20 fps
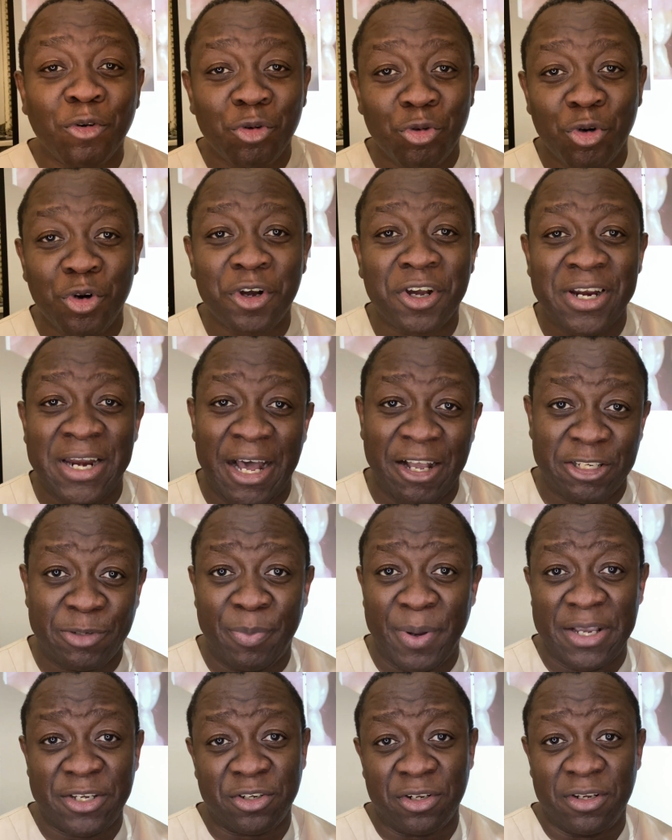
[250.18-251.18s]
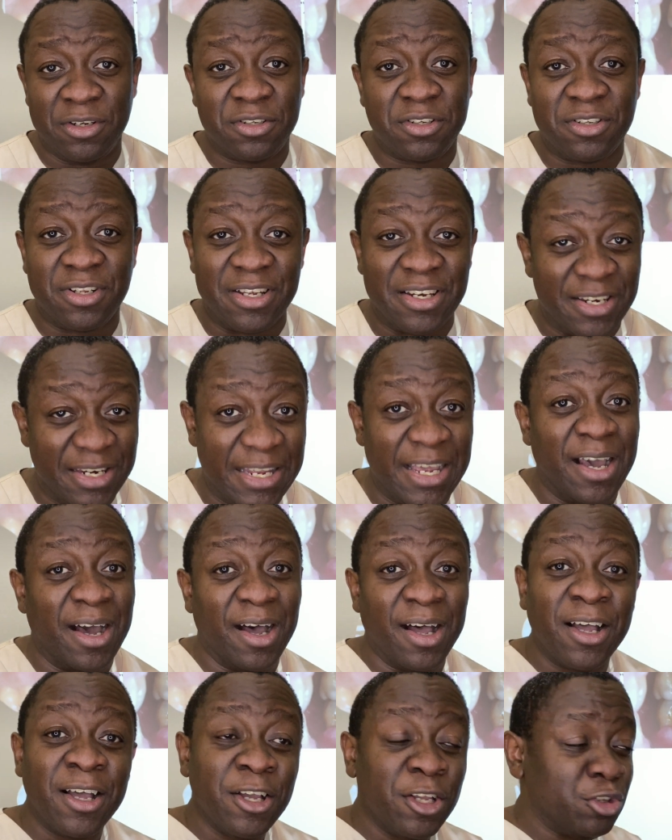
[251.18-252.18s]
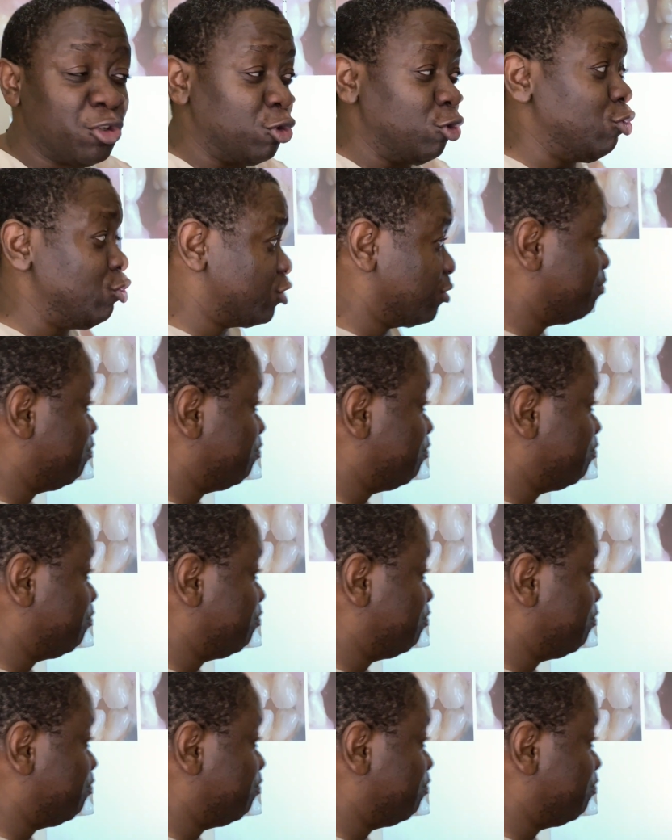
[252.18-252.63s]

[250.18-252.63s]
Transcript: root canal specialist, Niha, to do some